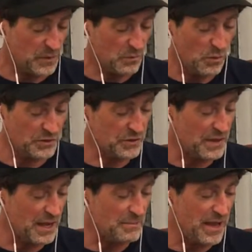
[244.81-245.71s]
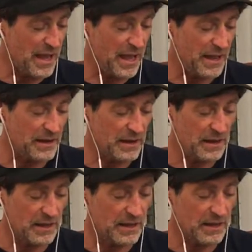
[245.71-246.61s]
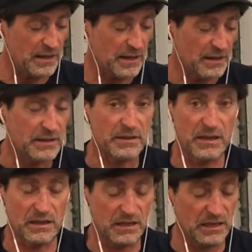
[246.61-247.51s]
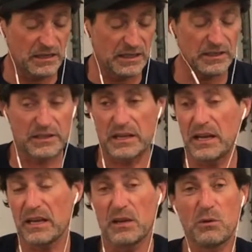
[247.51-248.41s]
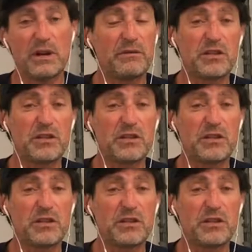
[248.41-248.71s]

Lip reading: wasn't that bad. He did say whoever